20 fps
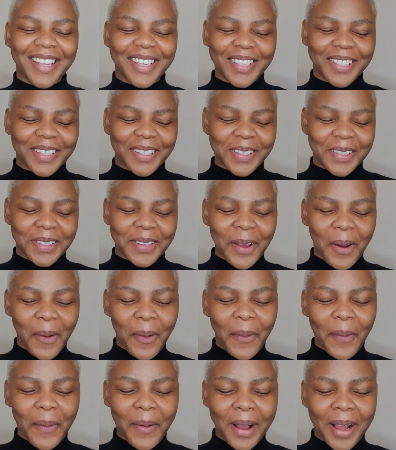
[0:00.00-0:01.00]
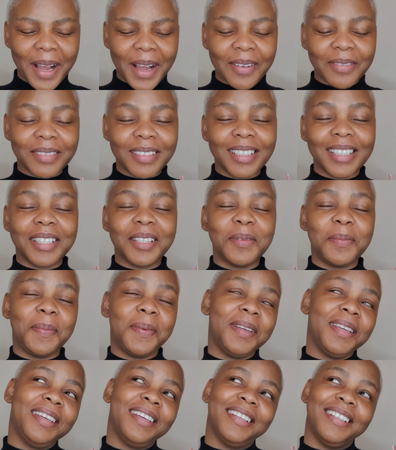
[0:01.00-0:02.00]
So I've
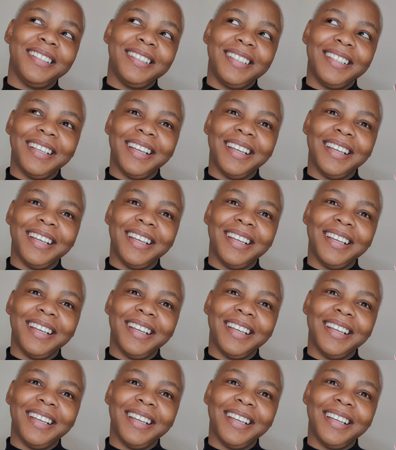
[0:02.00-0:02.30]
disappeared.